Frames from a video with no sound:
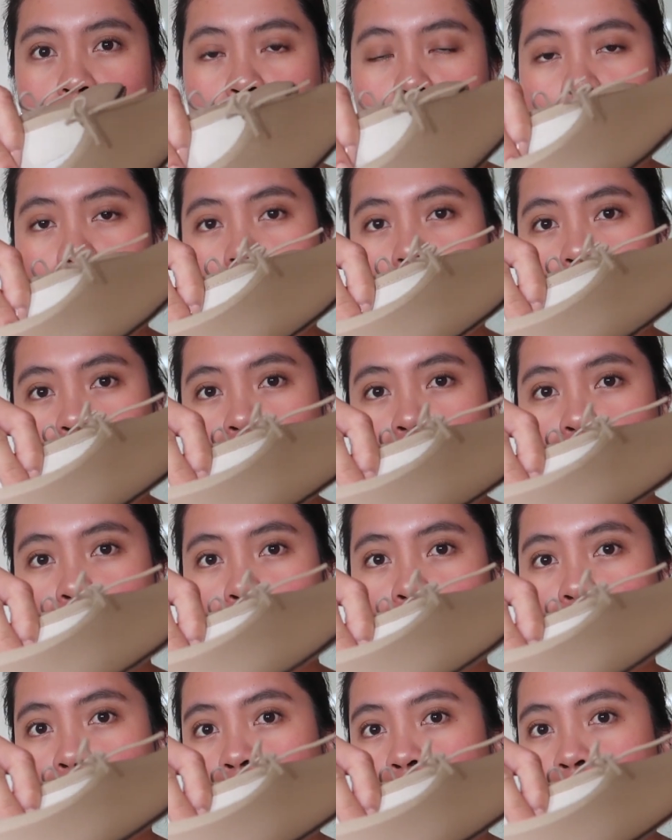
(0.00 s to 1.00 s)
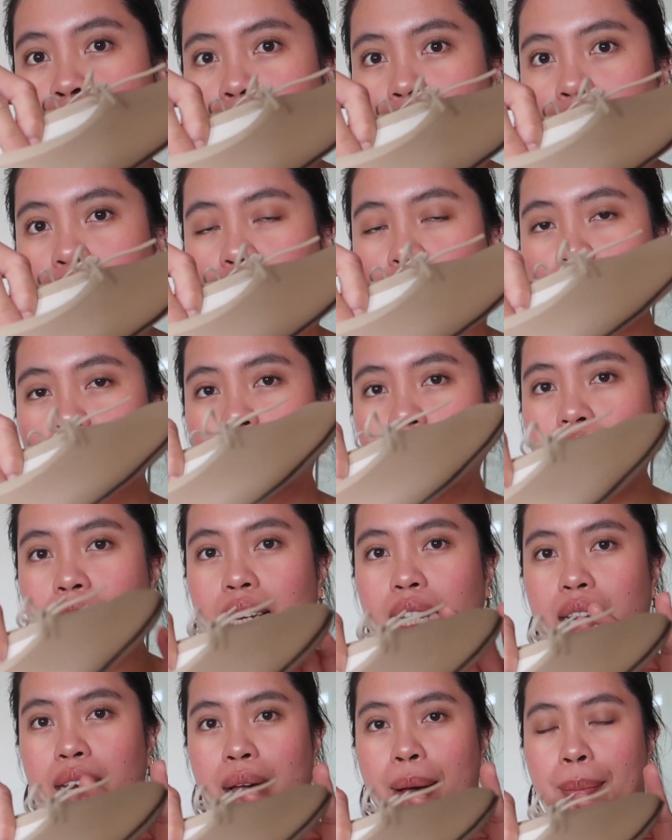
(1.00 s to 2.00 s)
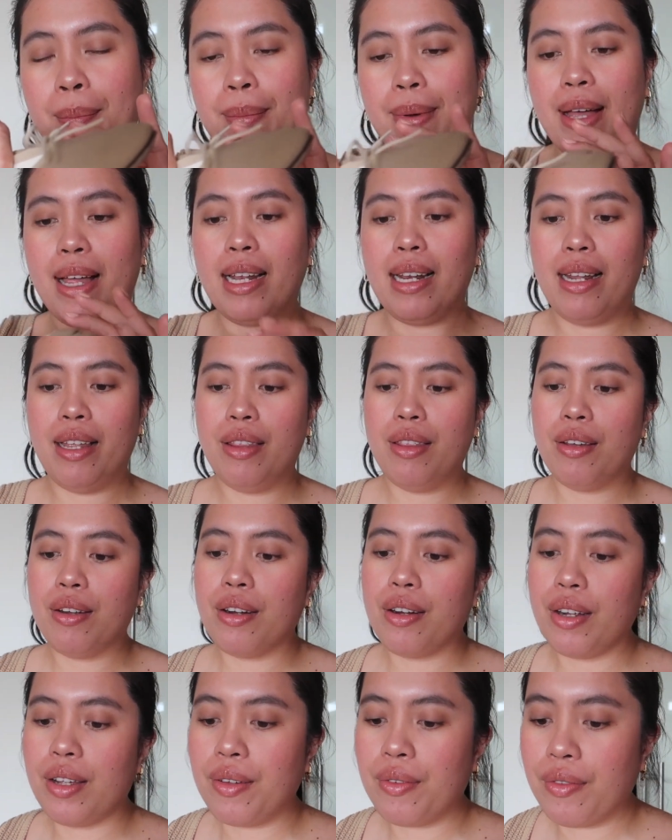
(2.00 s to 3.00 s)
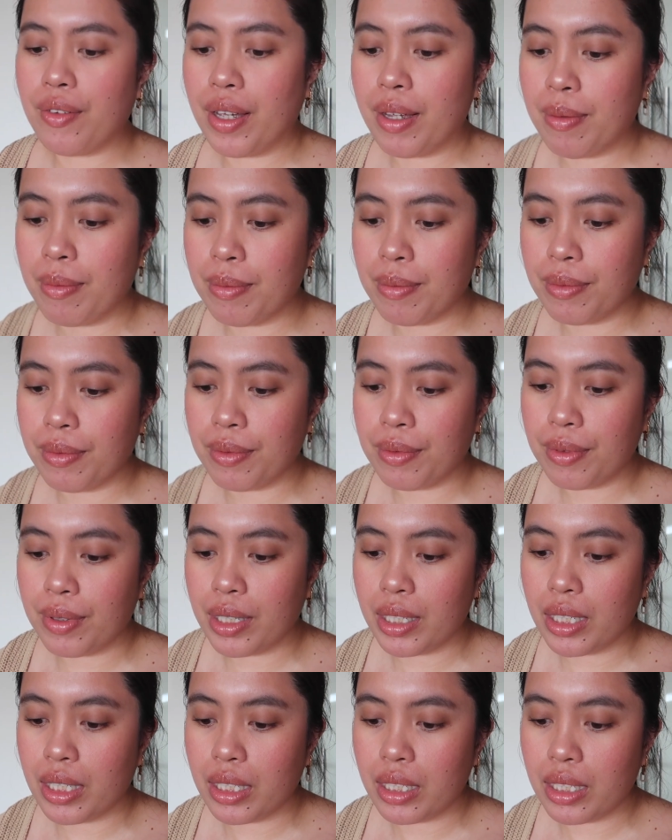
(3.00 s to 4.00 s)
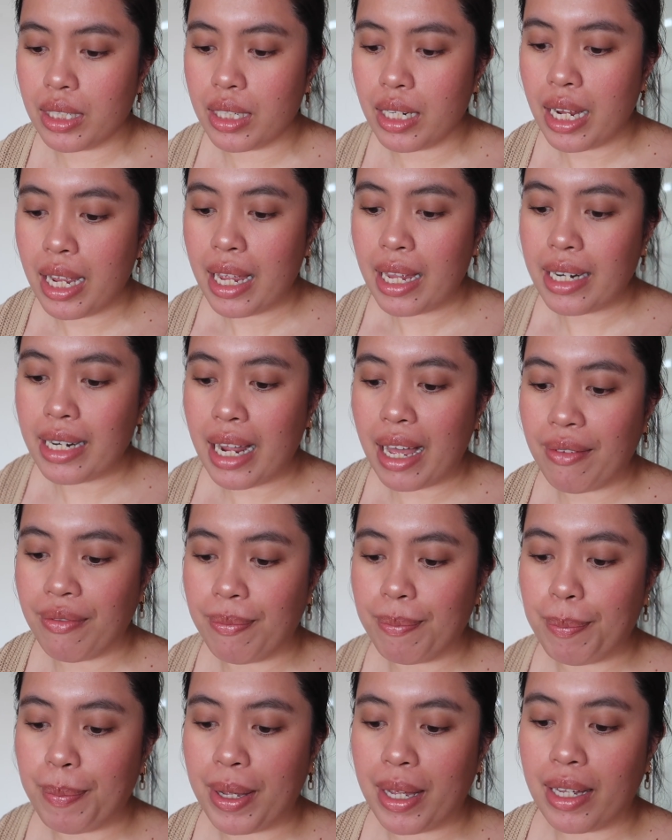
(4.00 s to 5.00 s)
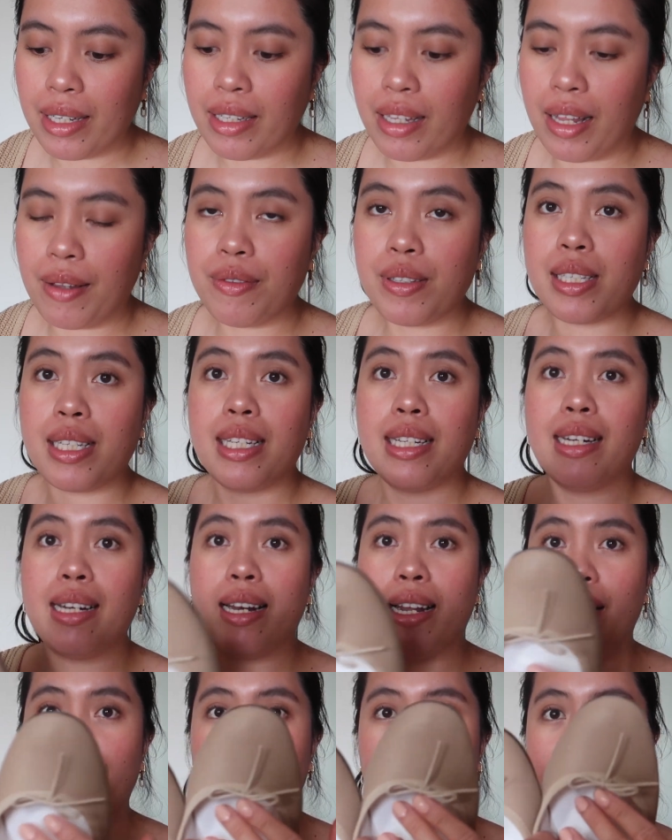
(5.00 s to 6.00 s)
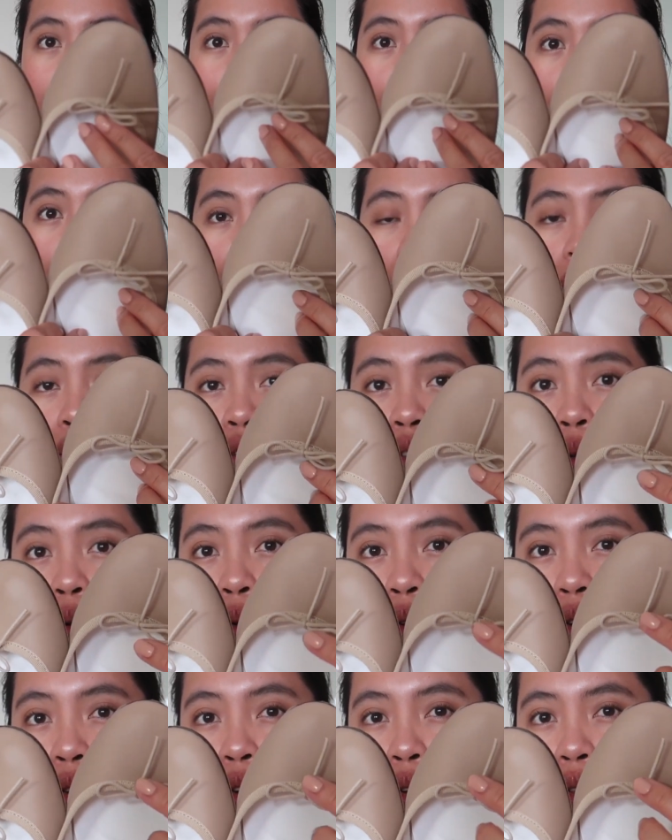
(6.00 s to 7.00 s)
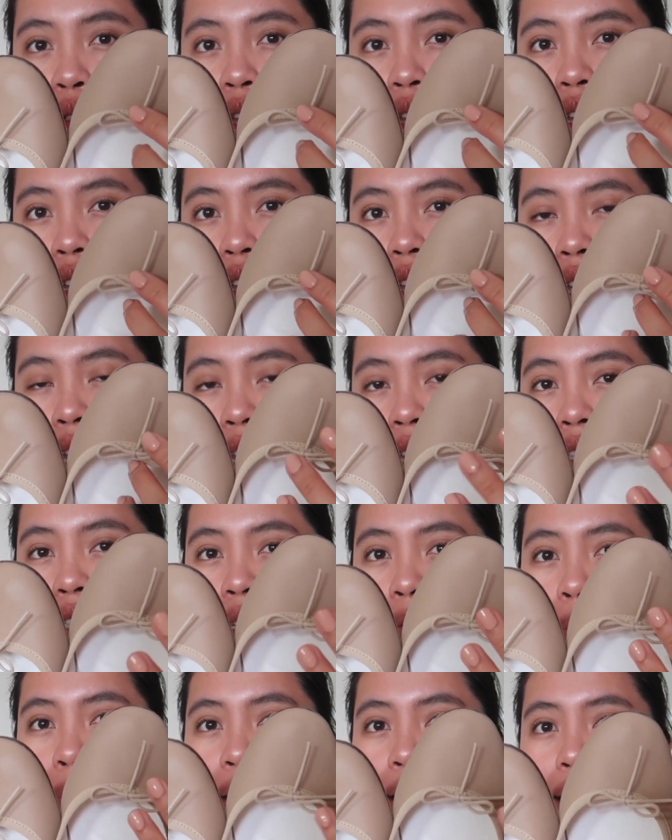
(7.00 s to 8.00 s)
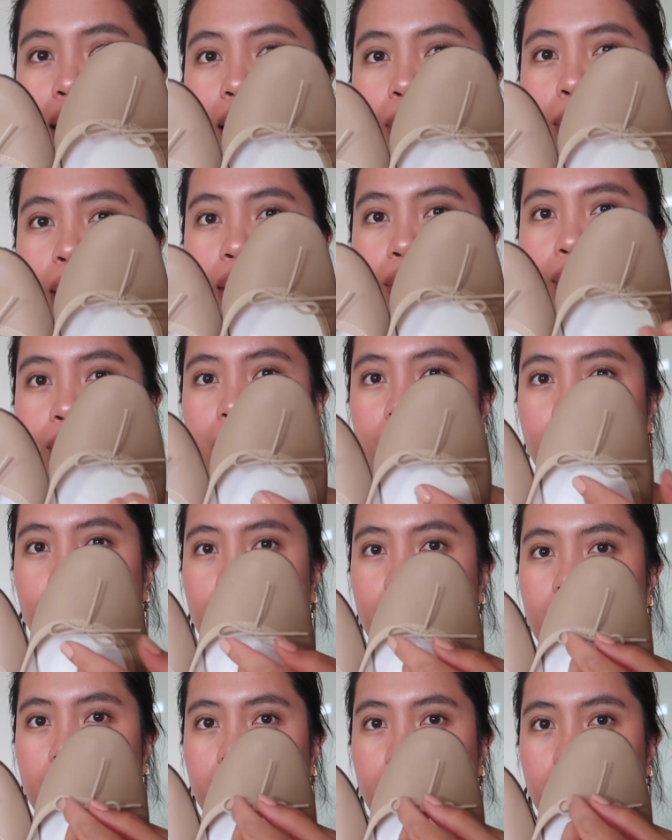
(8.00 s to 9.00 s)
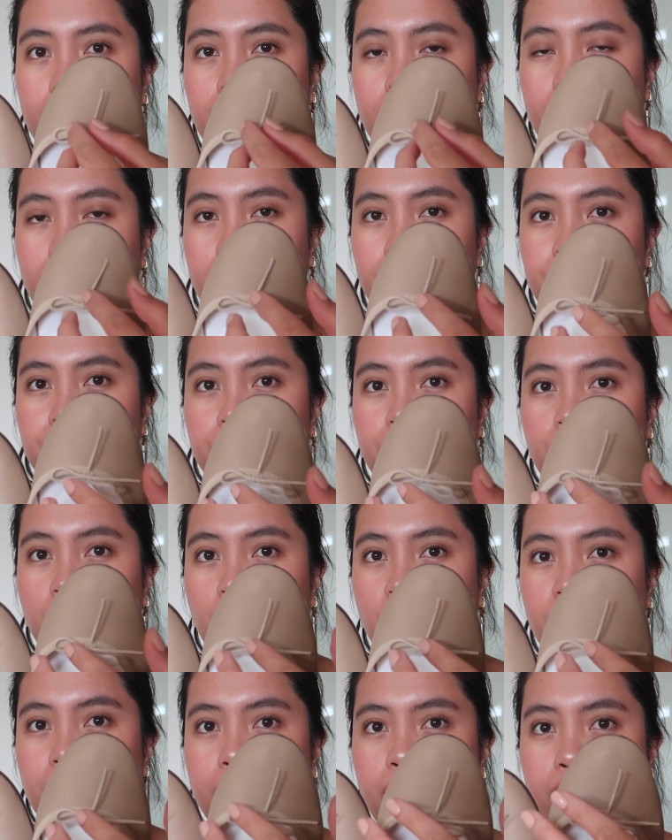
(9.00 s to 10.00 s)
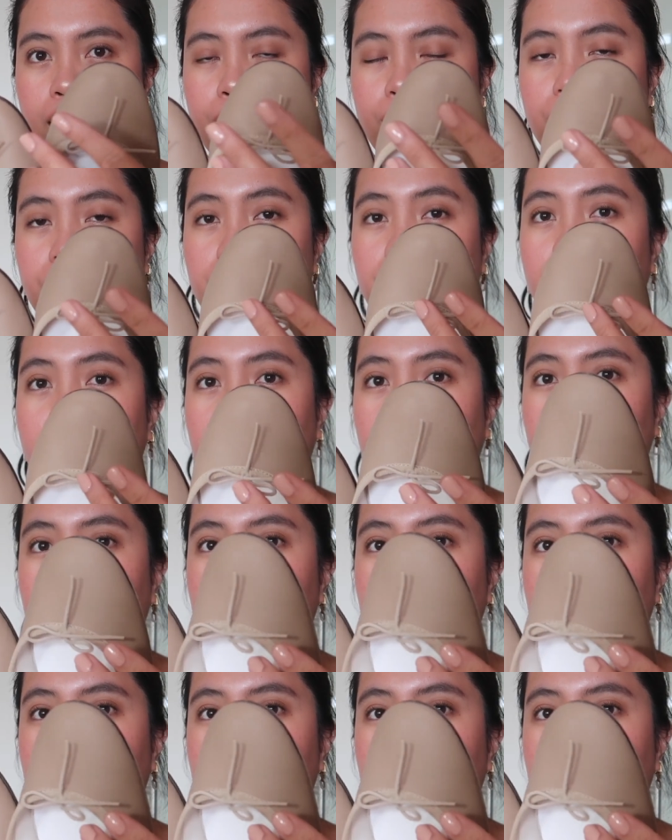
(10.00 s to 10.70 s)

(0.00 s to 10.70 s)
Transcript: Cashmere beige in Nappa leather, if I'm right, Nappa calfskin leather. So the typical ballerina with like bow tie in front,